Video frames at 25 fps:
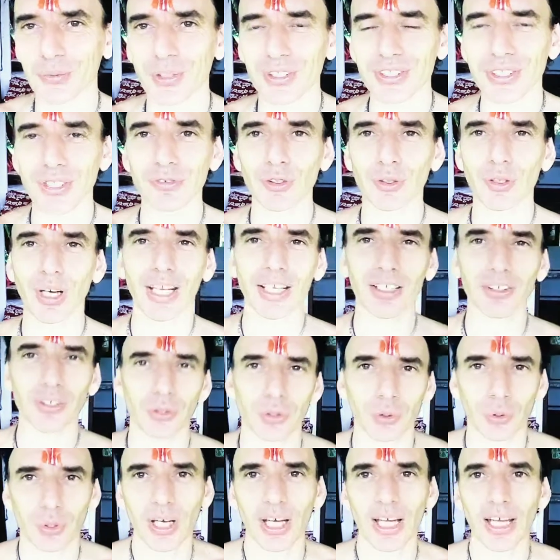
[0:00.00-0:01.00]
and whatever anger
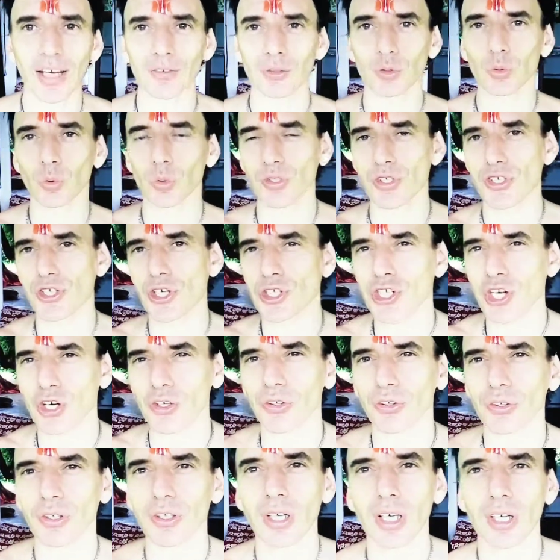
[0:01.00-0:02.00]
you have towards each
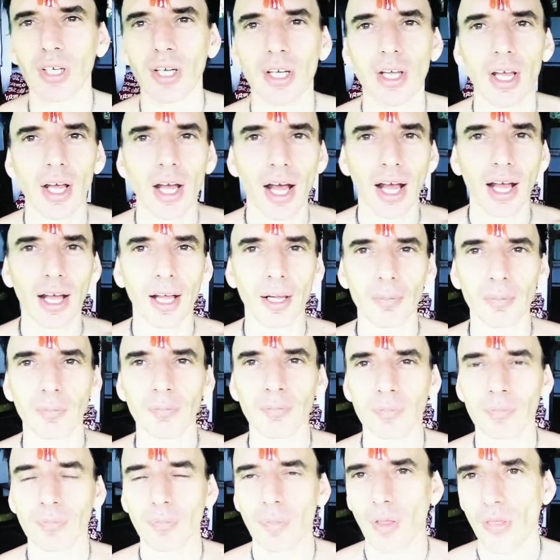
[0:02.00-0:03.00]
other, um,
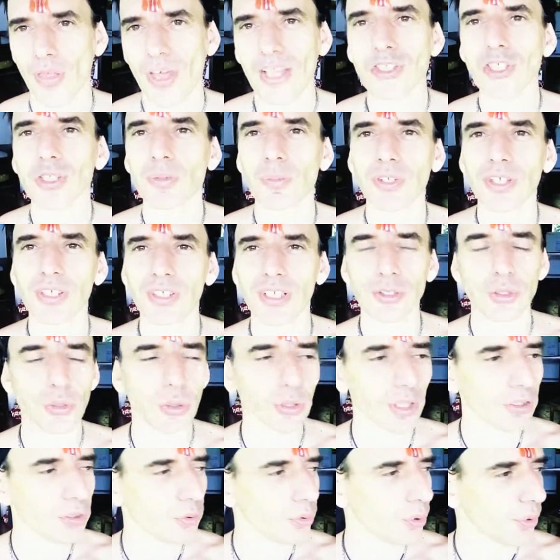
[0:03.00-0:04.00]
that's something that you
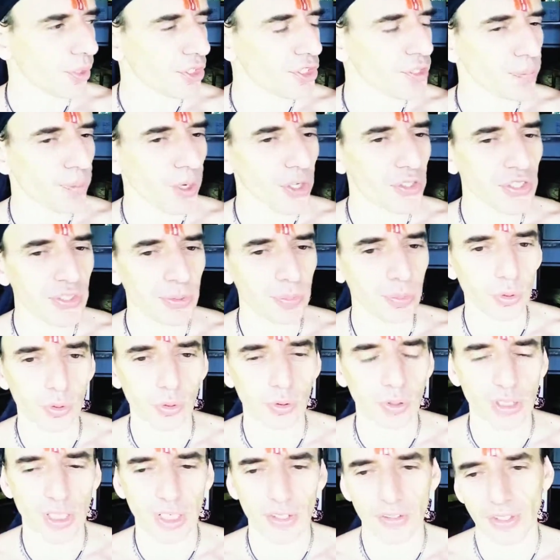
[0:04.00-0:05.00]
can do. It's
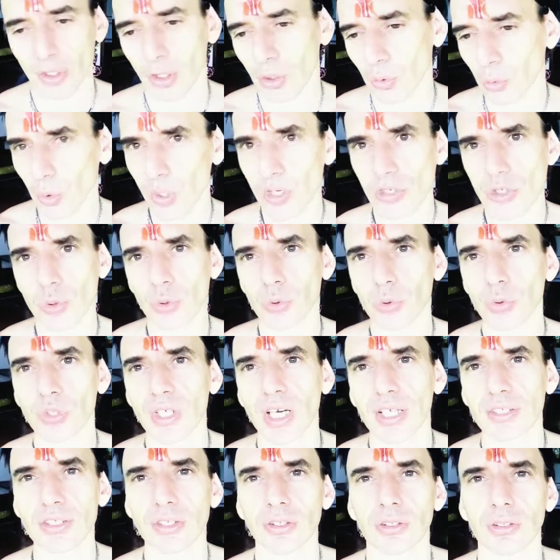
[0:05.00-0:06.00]
possible. And there are ways to do
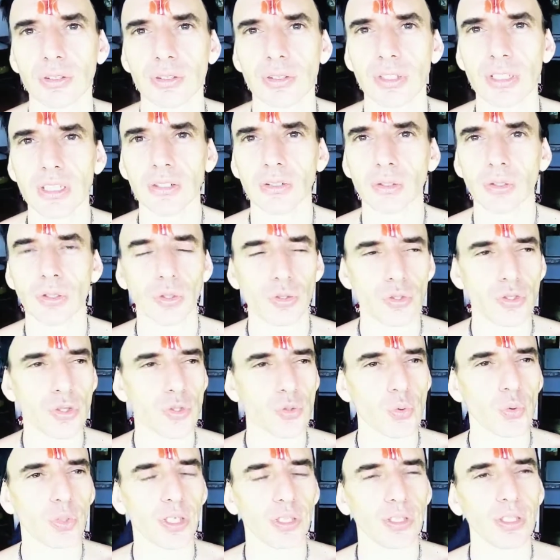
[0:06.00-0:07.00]
that in a, in a
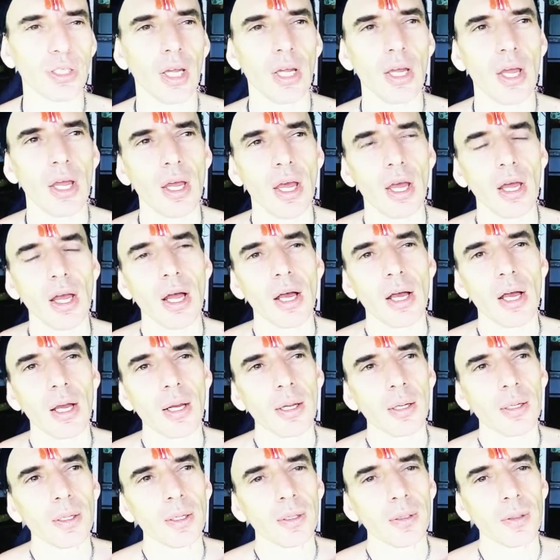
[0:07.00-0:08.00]
conscious way.
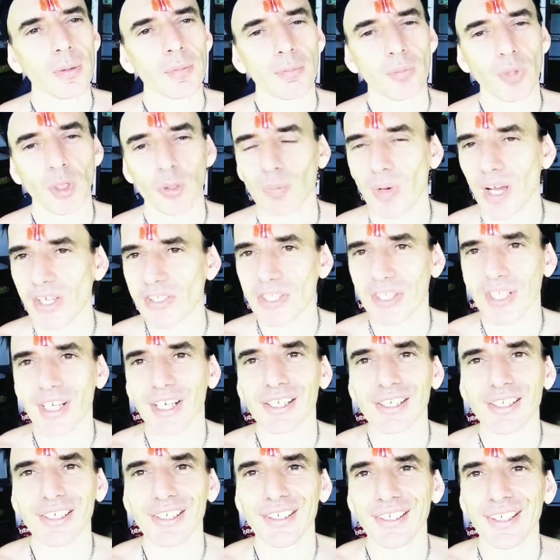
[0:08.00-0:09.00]
But
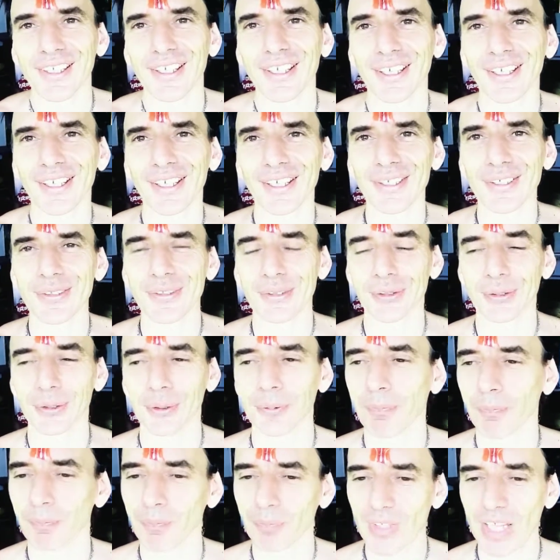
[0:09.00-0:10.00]
basically, you know,
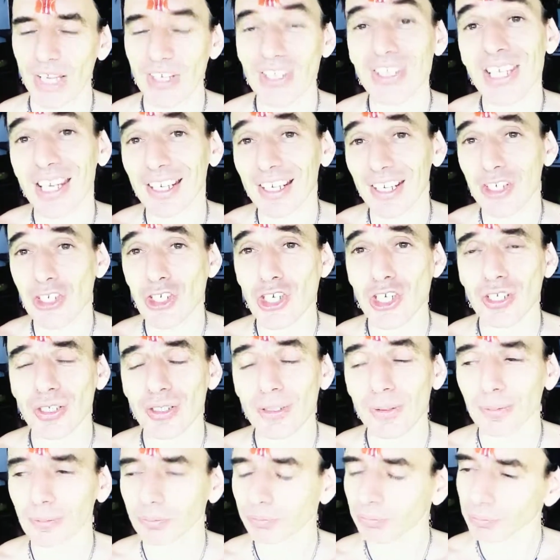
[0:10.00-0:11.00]
escalation
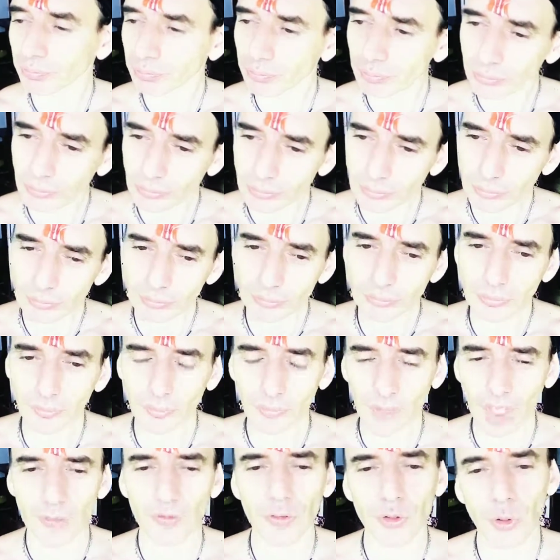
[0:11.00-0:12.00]

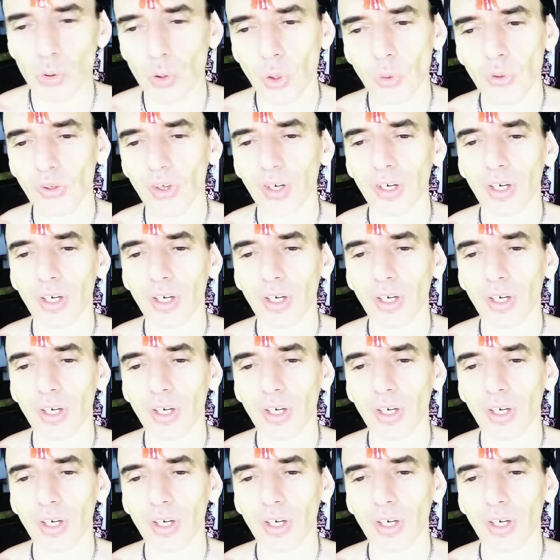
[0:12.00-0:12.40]
if you go